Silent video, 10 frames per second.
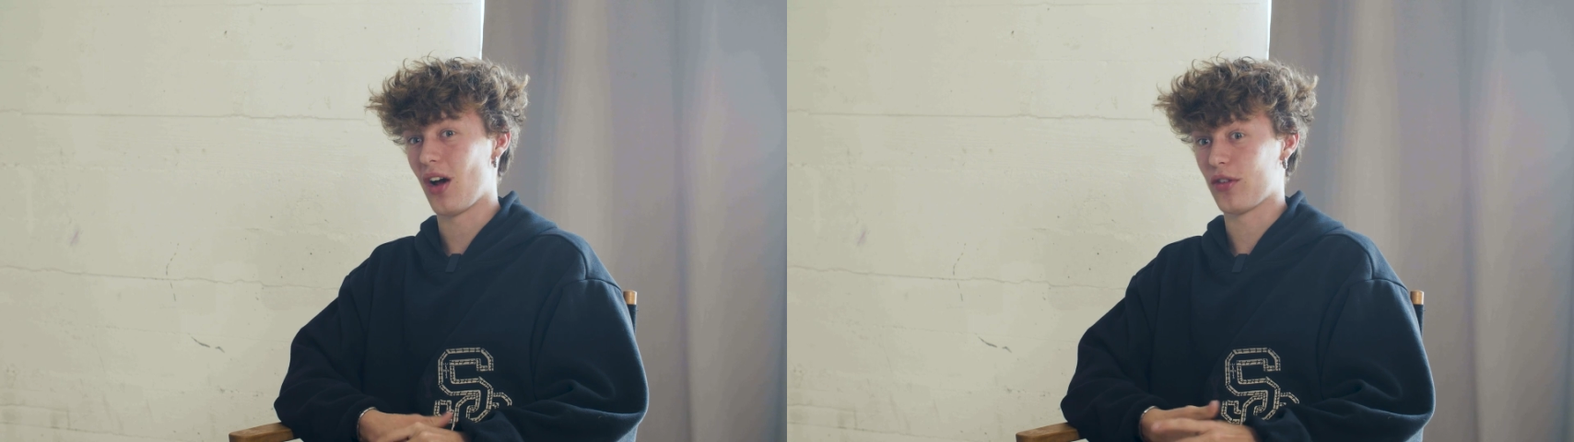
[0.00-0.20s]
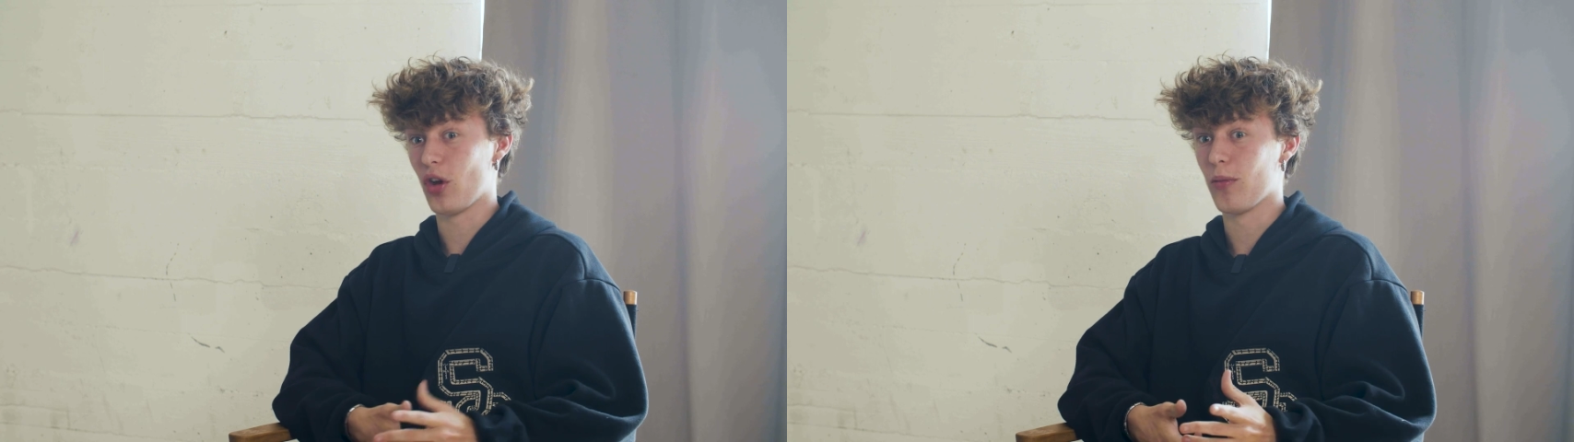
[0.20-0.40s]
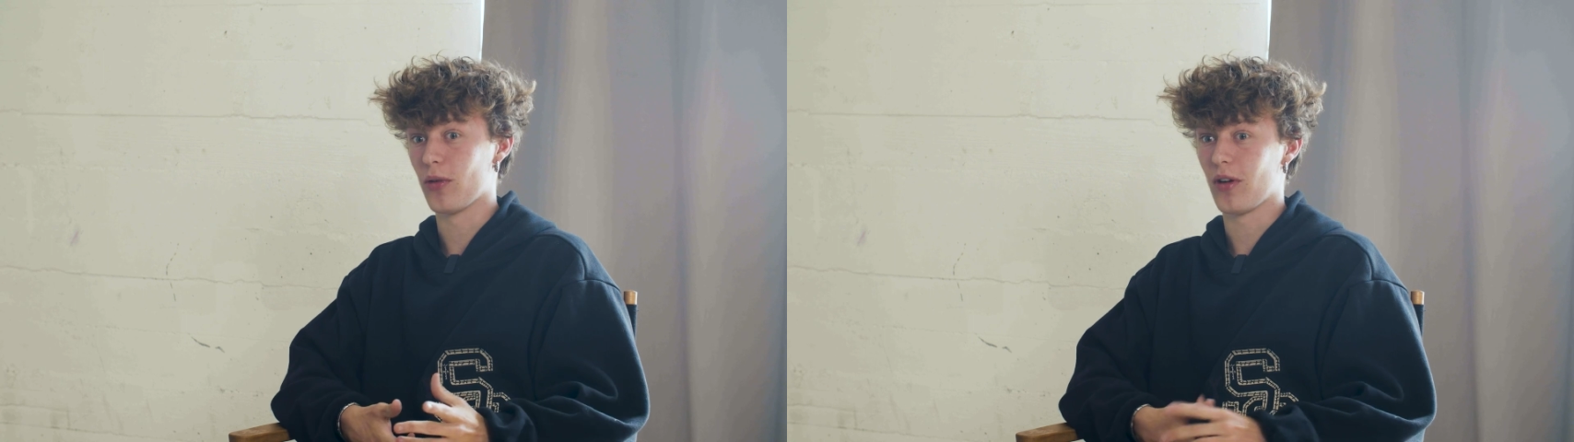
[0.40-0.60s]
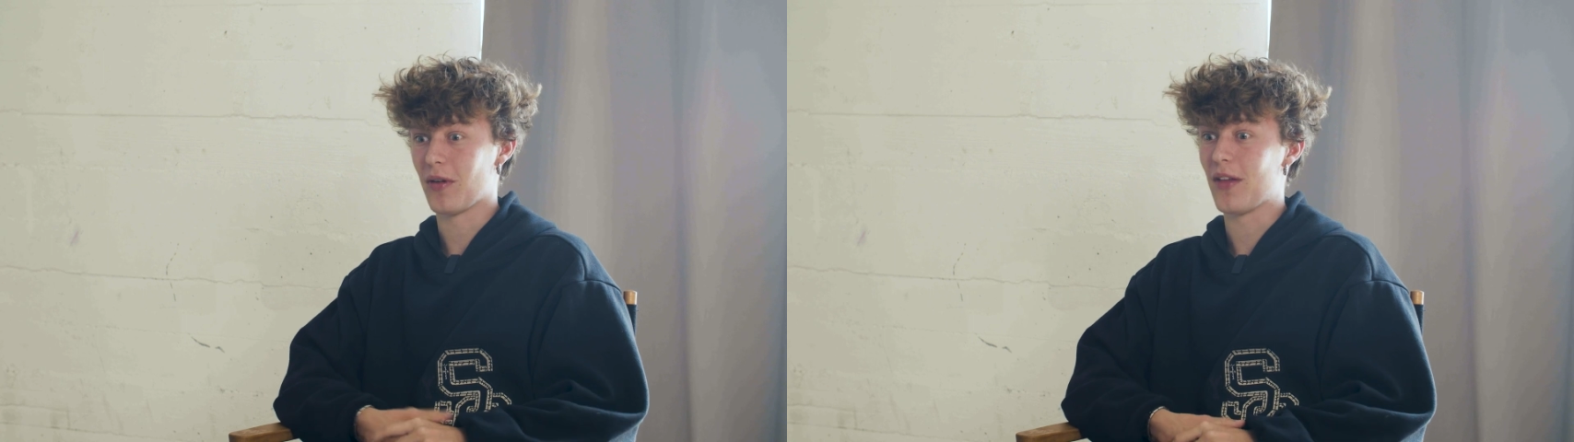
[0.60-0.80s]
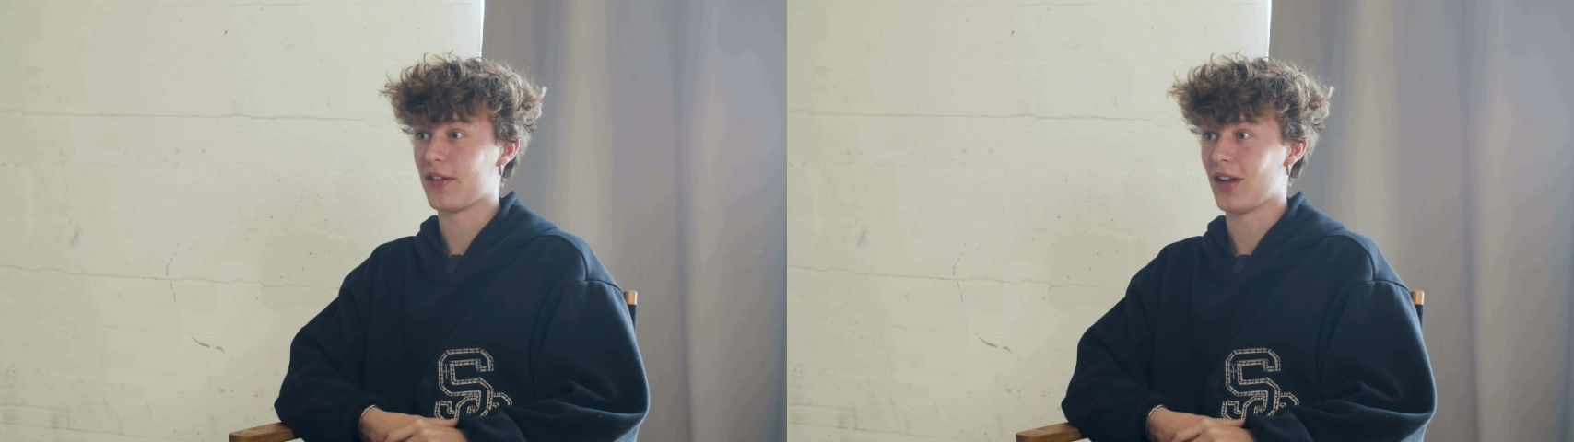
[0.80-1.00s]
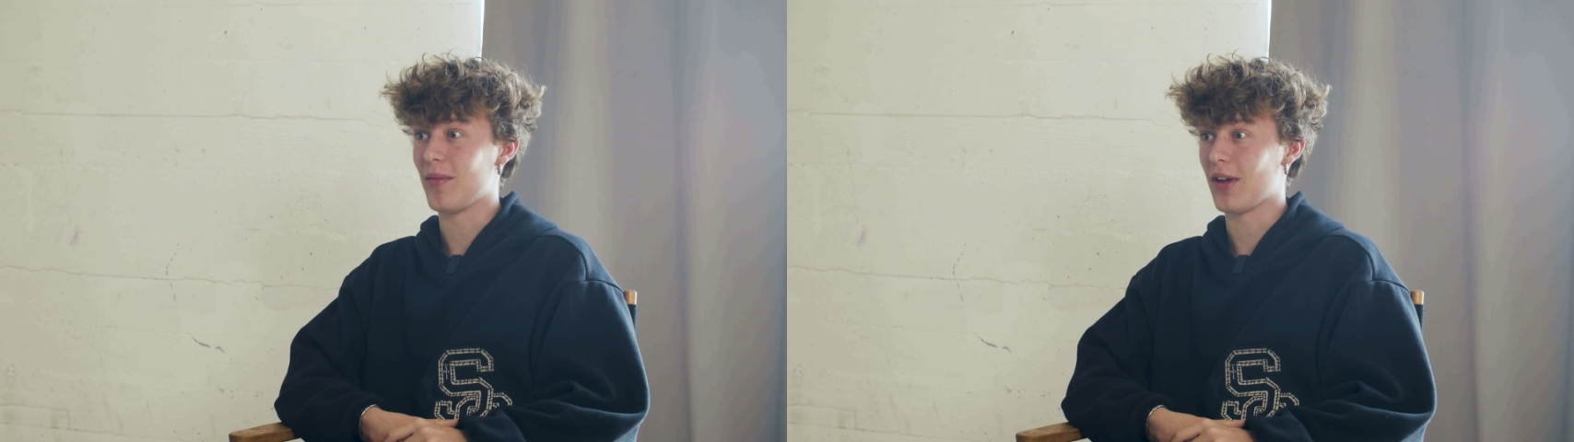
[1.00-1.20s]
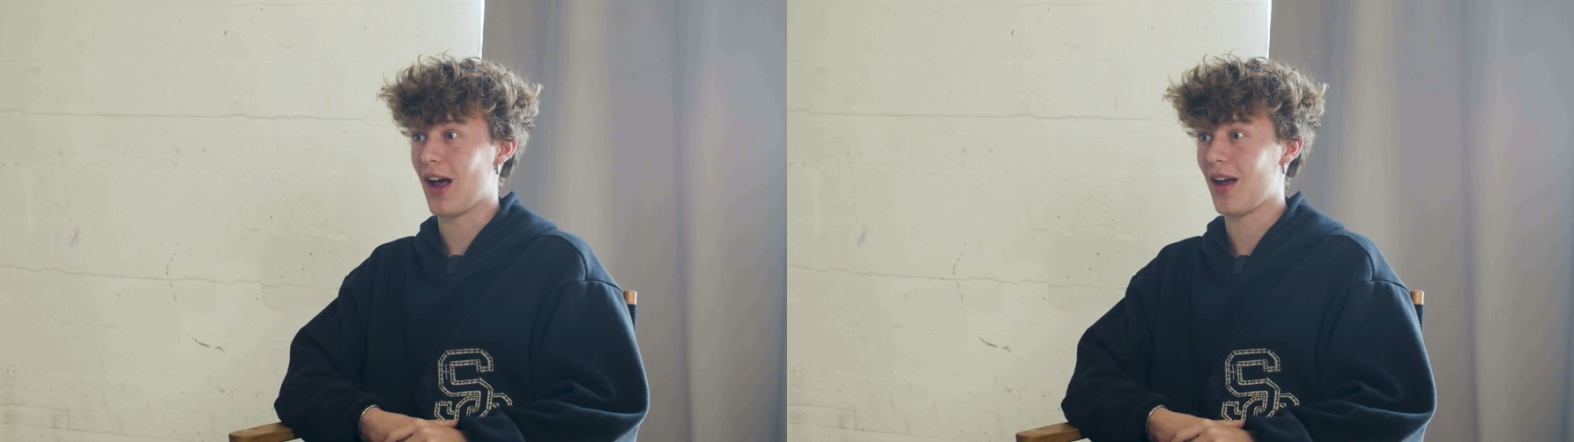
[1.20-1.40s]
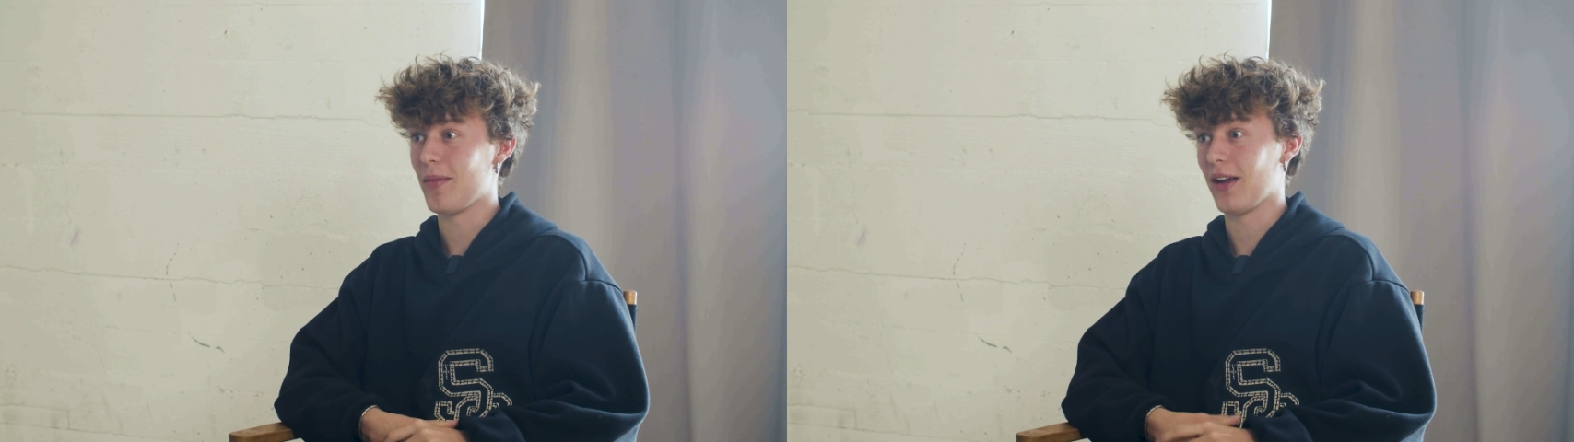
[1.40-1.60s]
October around the same
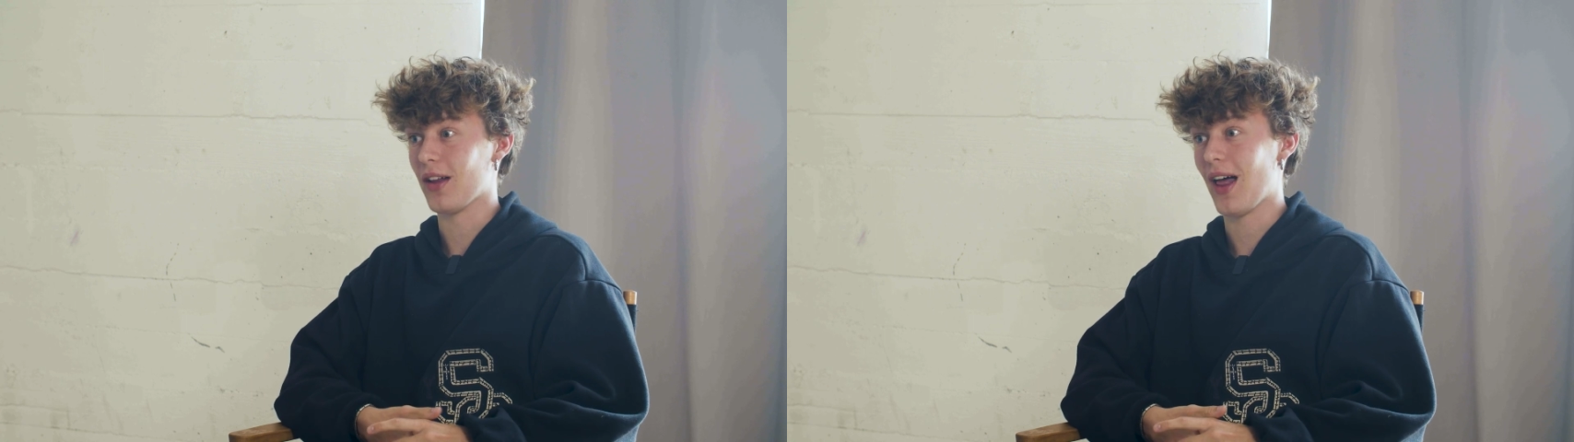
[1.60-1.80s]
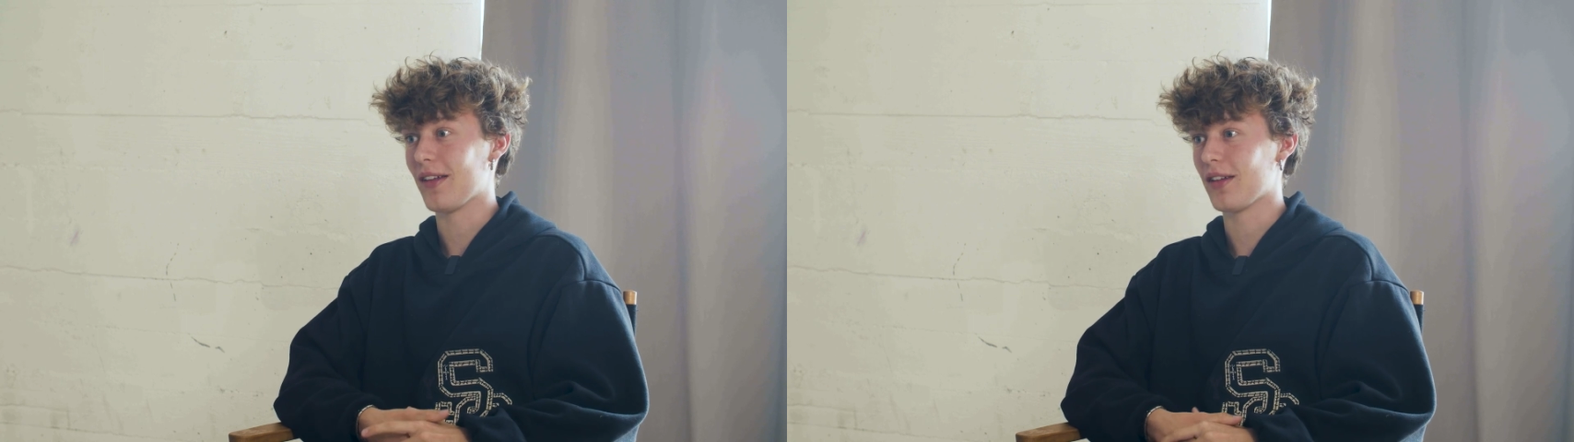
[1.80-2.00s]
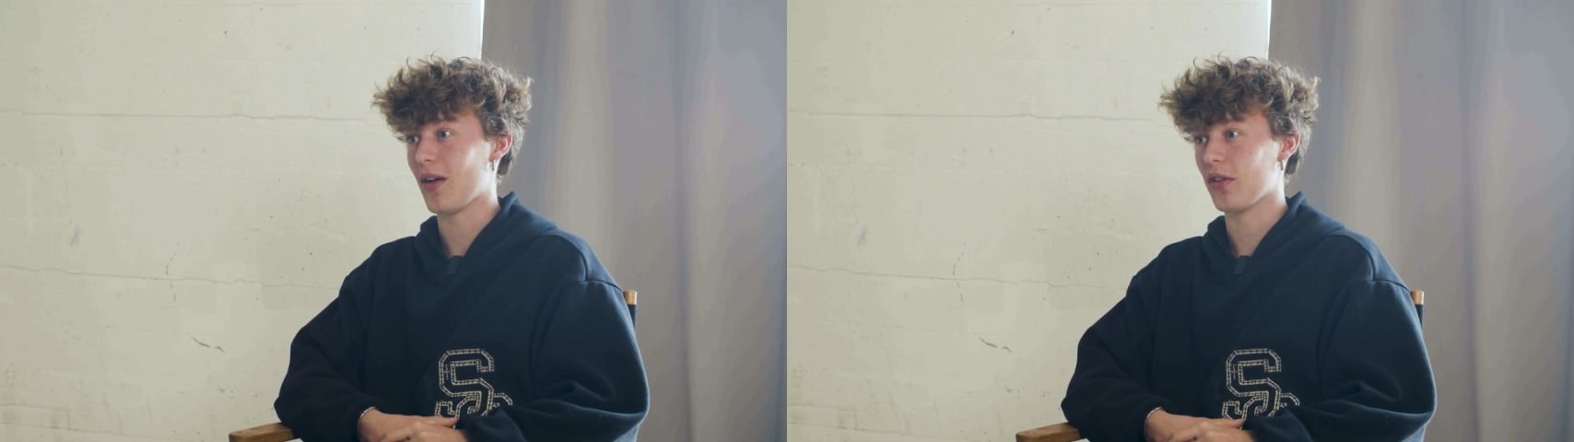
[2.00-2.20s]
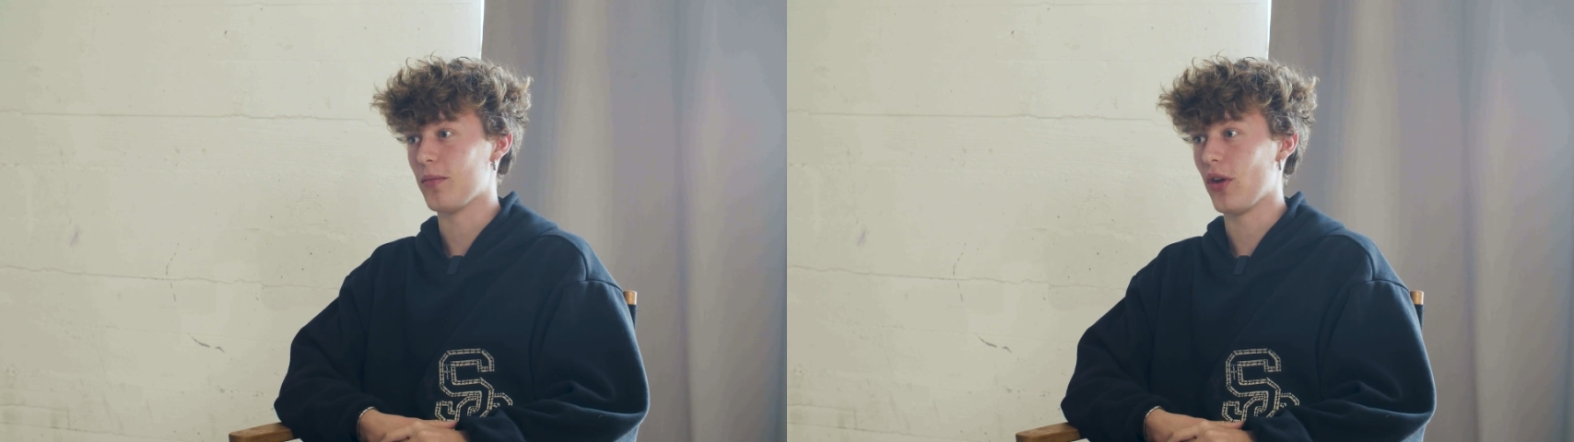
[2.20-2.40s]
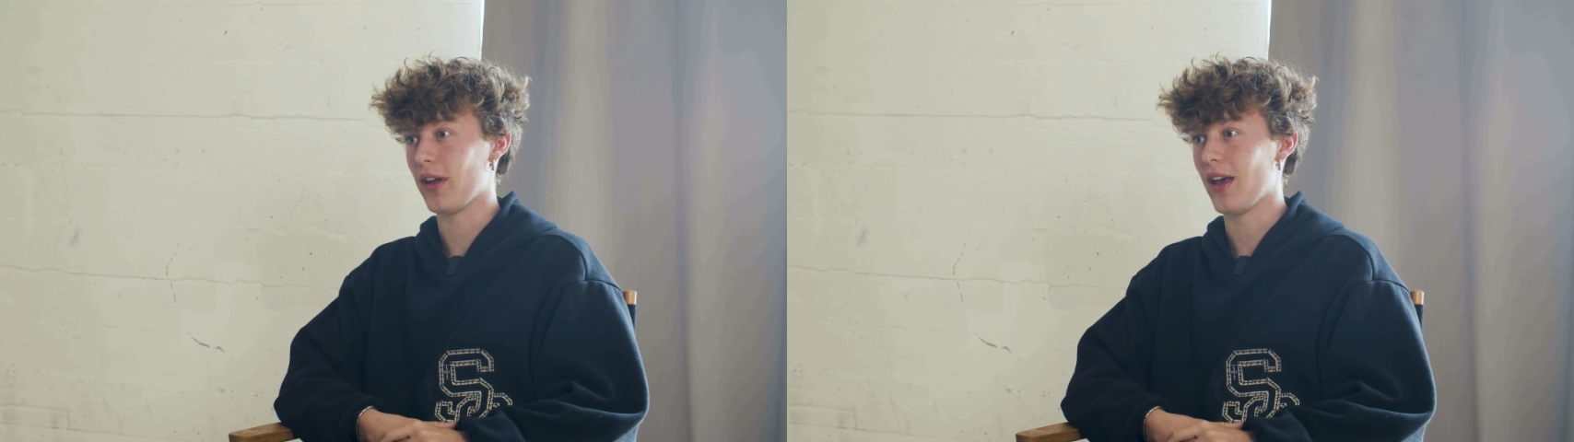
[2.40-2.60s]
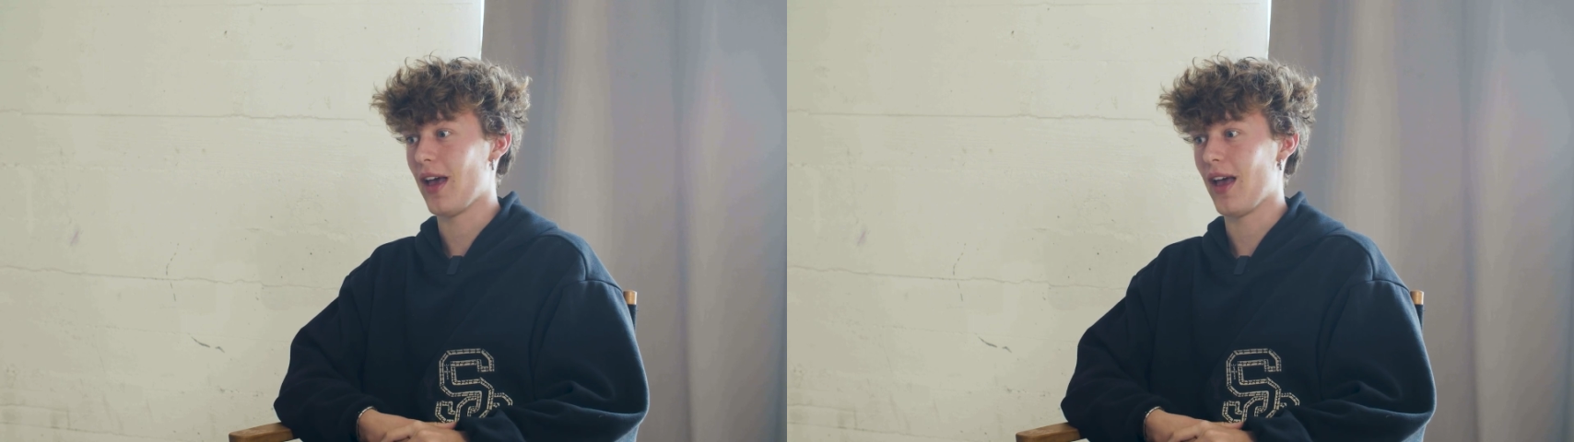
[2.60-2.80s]
time in class that I was building it.